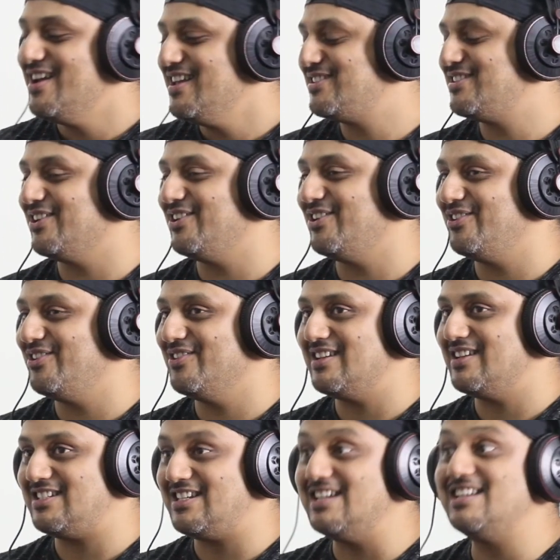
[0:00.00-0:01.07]
So
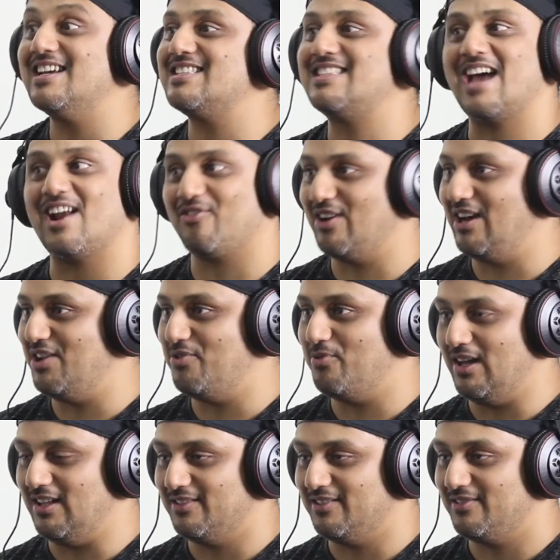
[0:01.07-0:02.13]
she does that really well.